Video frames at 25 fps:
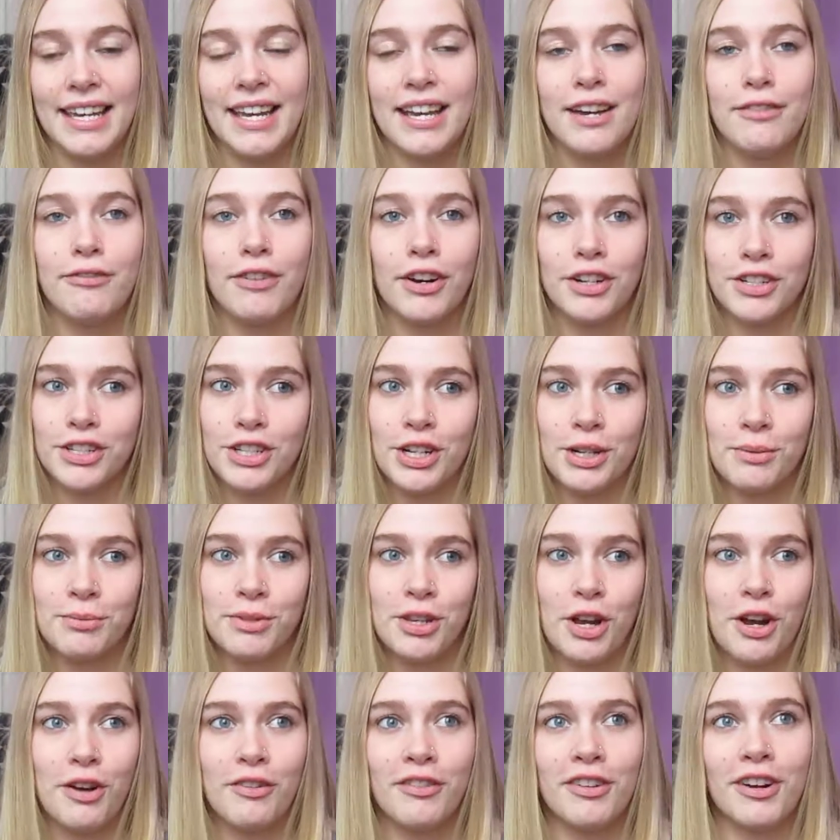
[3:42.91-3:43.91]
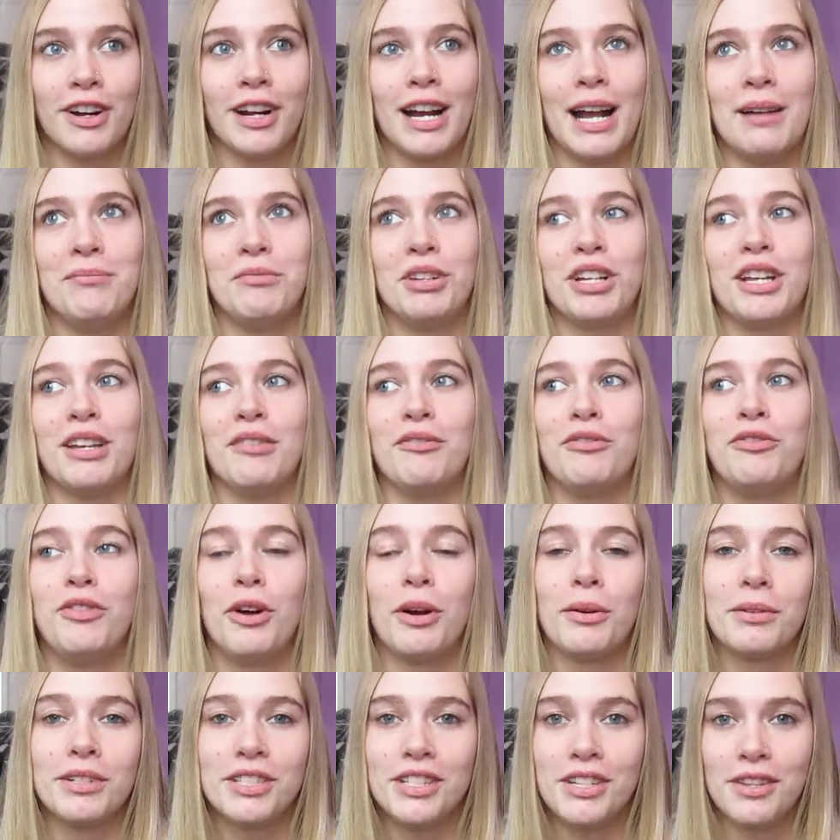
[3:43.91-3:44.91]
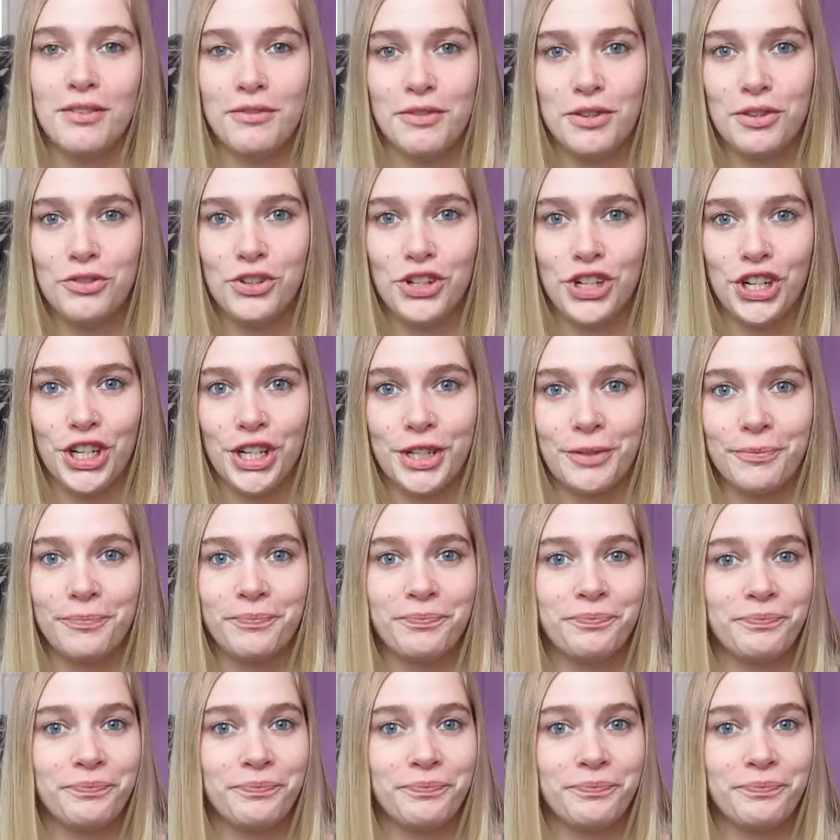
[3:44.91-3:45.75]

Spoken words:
First term's over. I'm looking forward to the future.